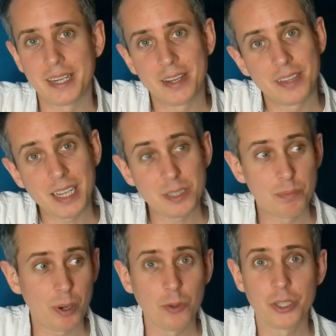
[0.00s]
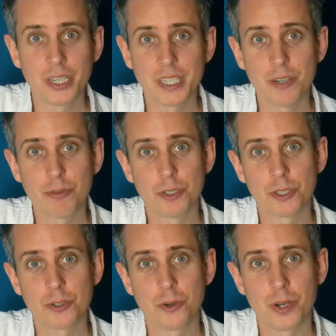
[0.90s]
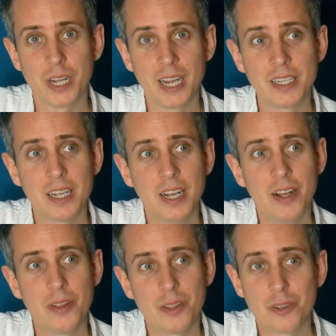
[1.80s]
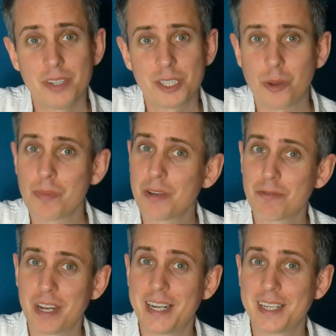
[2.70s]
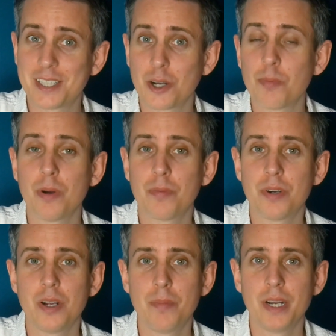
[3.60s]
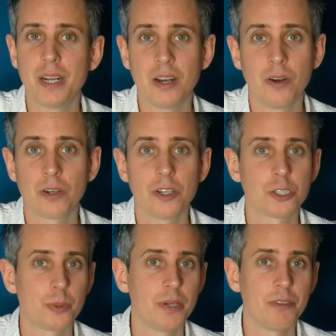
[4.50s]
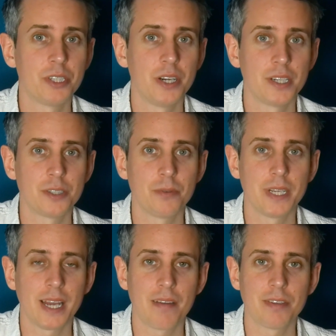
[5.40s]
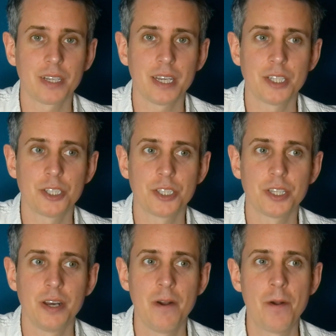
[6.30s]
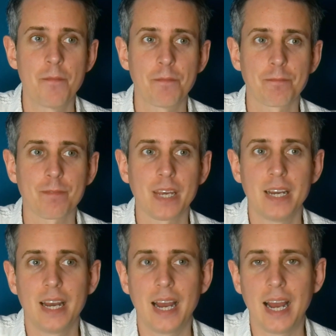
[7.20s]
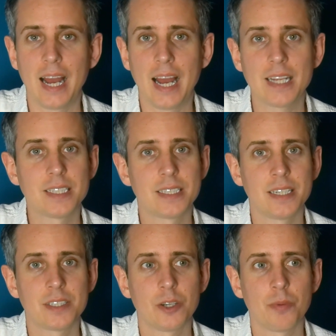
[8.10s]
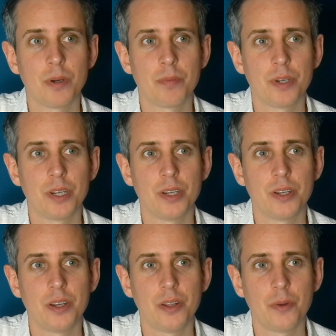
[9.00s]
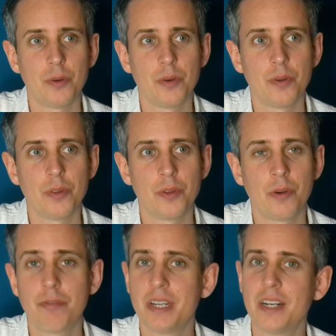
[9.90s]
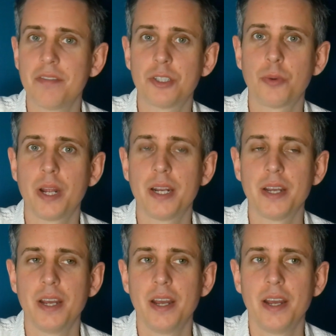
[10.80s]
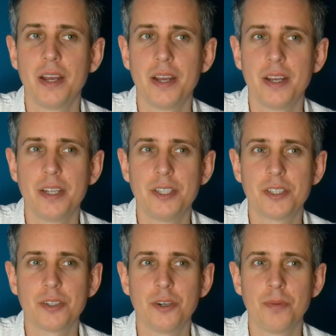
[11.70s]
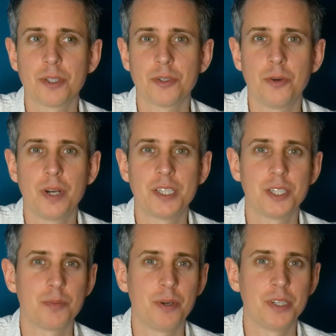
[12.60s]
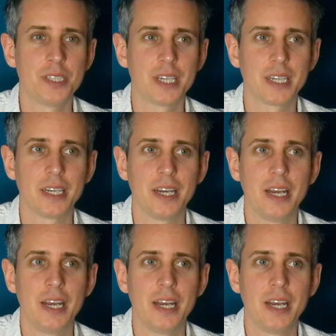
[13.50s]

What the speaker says: Now, that's a bold idea for the story, and there is something vaguely soap opera about a long-lost twin returning to wreak havoc. It's just that, as in soap opera, the reveal of a twin is almost always disappointing.